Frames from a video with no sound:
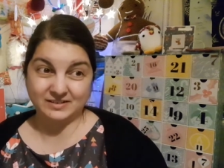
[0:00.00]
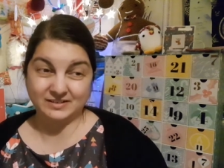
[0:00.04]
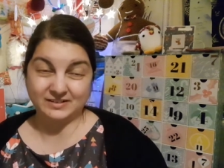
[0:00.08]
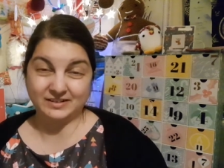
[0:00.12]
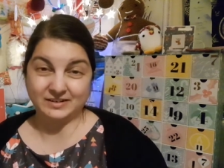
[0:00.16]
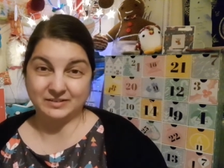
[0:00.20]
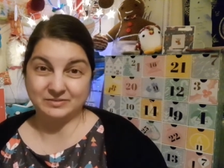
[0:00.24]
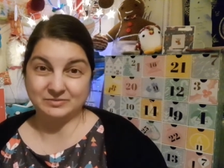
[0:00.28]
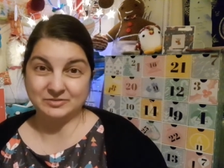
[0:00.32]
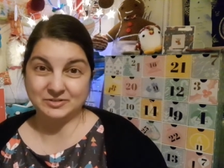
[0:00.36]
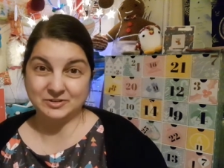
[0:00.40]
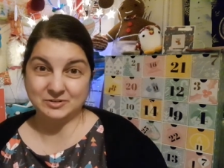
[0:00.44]

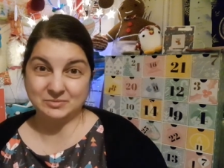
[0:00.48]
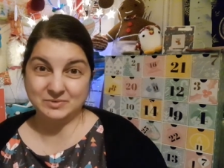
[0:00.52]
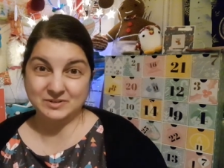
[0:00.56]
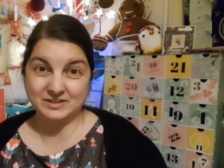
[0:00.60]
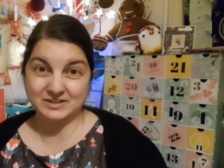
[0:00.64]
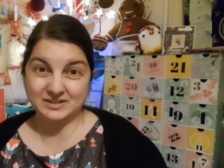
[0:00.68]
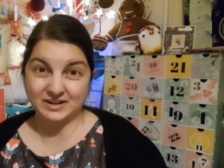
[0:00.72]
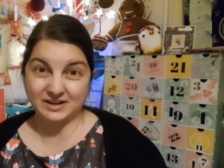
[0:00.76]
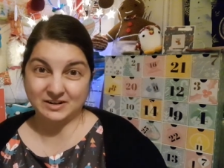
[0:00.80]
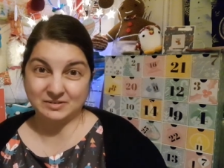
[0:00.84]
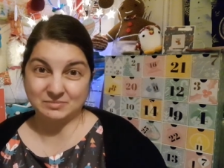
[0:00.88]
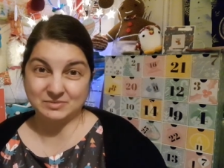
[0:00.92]
I'm filming
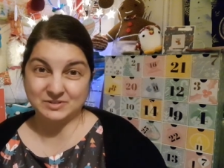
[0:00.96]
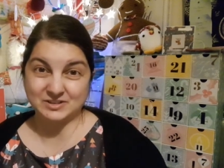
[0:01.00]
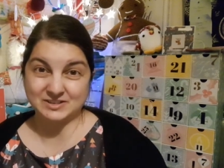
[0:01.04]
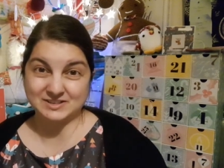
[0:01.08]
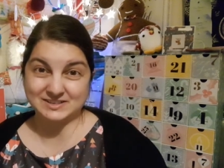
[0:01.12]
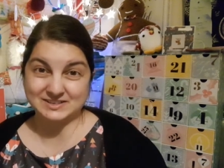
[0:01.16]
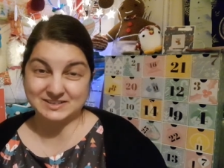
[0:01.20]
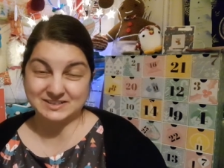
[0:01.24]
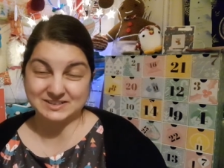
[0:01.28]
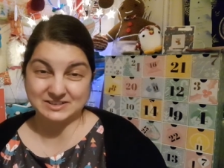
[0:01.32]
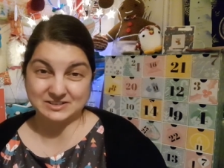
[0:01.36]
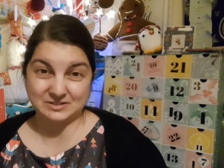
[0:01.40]
now because I
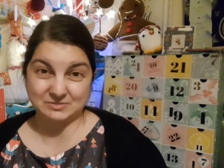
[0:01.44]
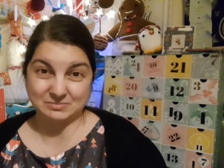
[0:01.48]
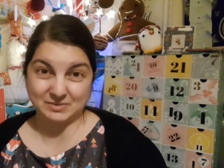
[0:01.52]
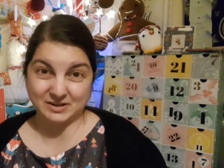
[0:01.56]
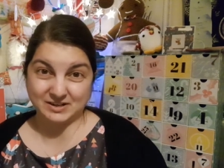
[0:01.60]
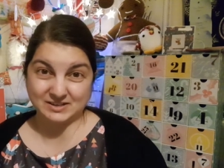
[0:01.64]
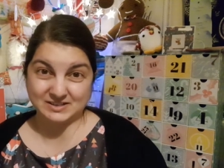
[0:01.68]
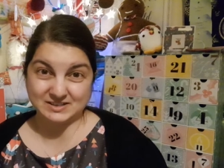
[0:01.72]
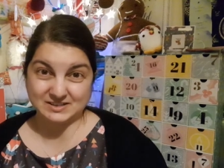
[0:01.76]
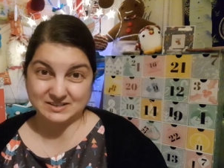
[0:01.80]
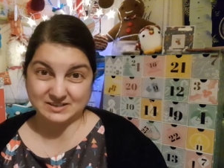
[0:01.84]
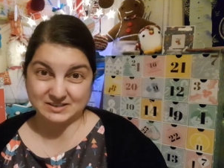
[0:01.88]
need to go
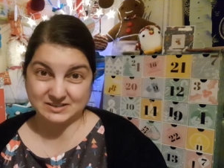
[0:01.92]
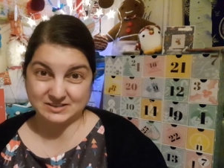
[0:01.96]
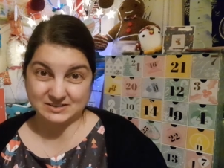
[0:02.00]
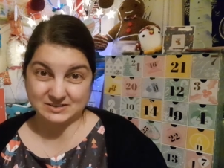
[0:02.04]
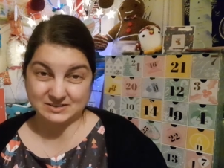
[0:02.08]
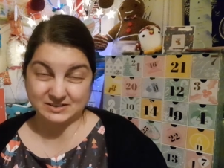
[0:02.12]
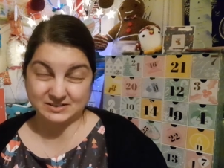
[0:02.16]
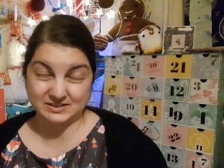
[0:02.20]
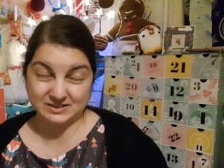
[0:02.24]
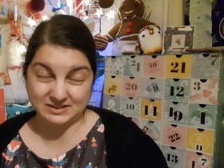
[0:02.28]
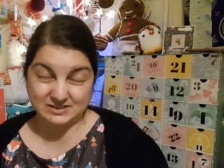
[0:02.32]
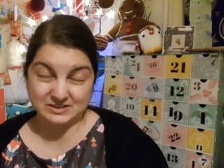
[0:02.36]
back to Saint.
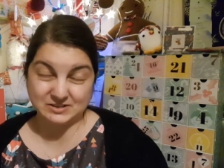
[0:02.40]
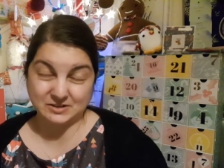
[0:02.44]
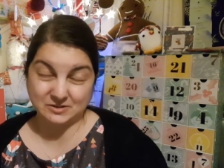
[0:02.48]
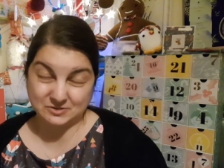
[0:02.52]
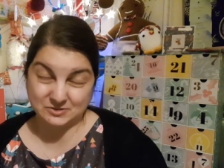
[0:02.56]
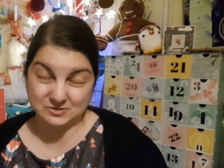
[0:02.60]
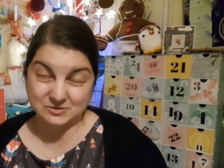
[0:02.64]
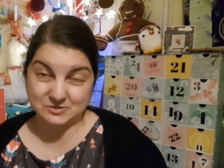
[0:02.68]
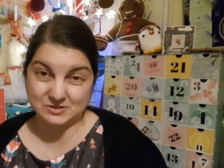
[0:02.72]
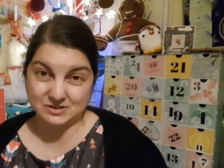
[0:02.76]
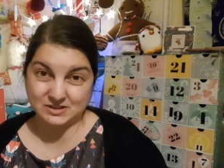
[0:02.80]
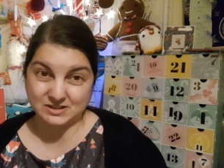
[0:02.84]
I need to go
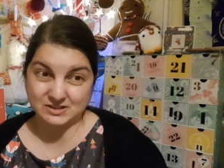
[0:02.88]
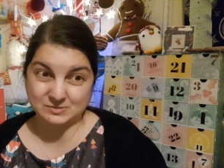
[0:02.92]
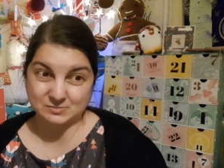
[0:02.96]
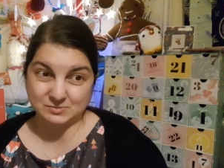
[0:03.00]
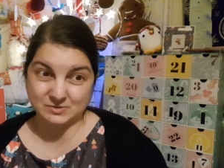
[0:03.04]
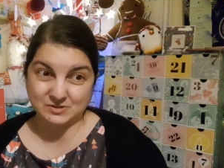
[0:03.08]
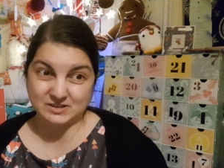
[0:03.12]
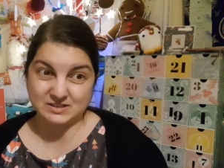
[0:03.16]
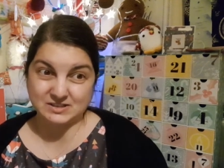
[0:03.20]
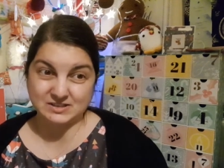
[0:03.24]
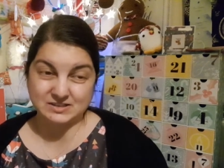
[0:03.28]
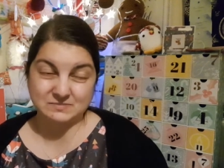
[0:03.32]
to
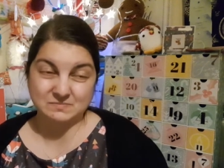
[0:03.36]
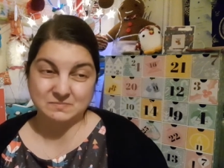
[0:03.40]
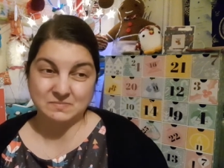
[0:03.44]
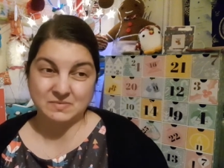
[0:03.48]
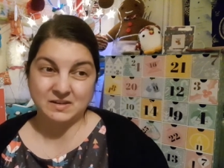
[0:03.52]
Sainsbury's.